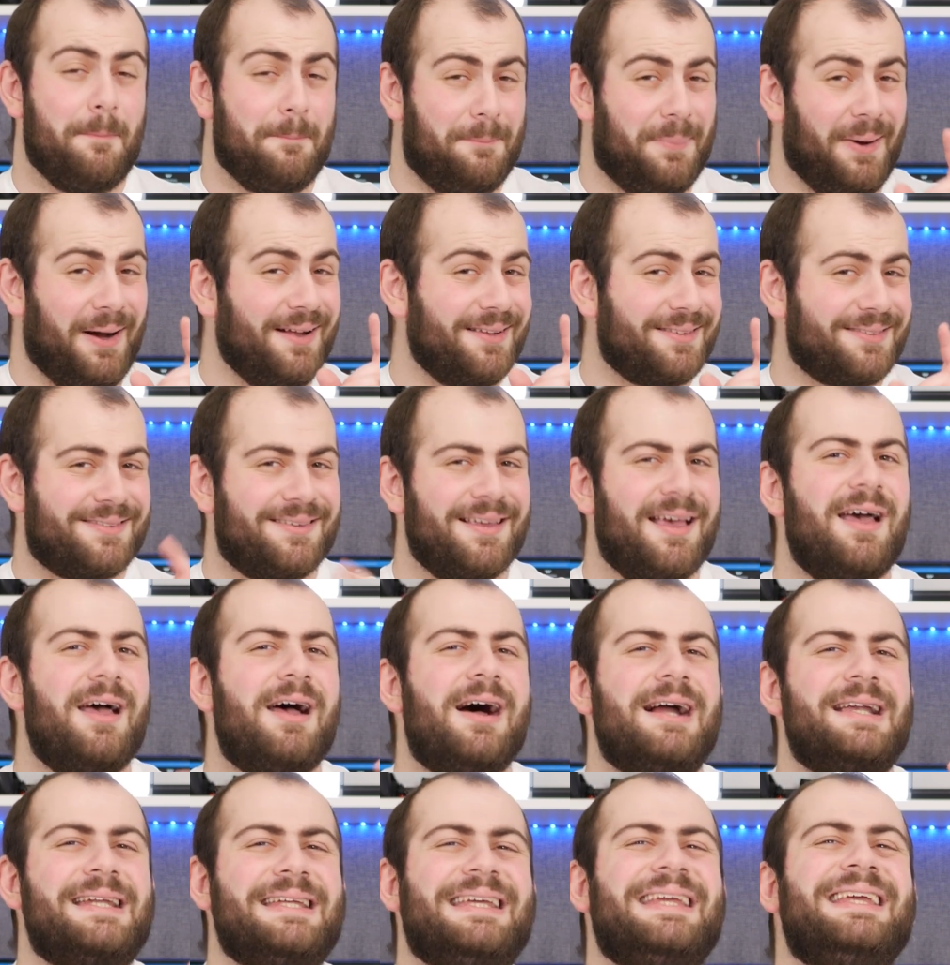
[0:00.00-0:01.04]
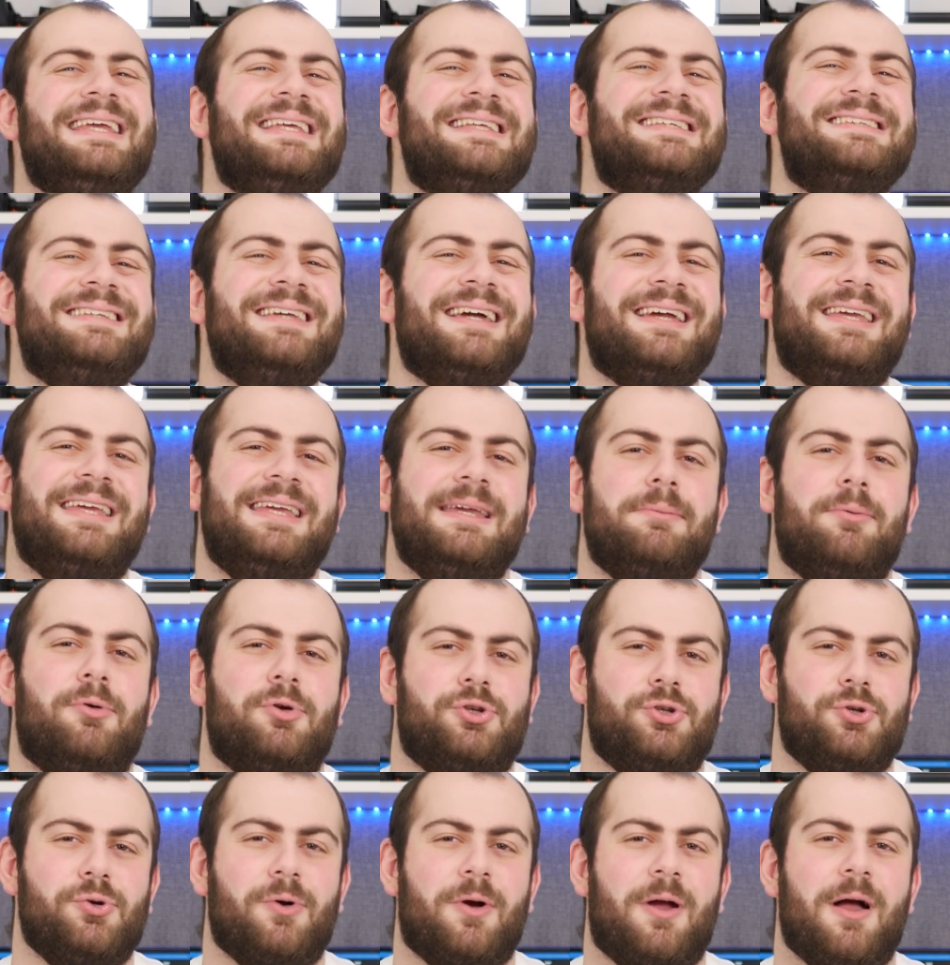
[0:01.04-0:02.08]
But an easier
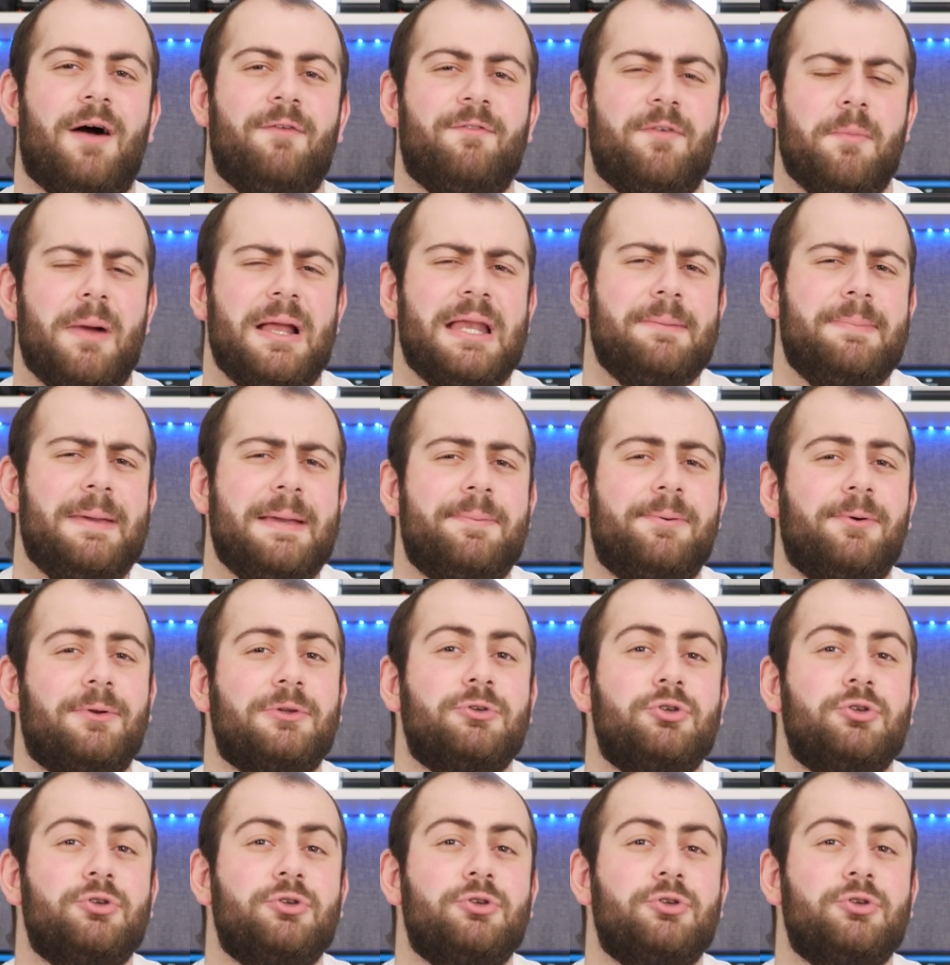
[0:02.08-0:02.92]
keyboard shortcut that many people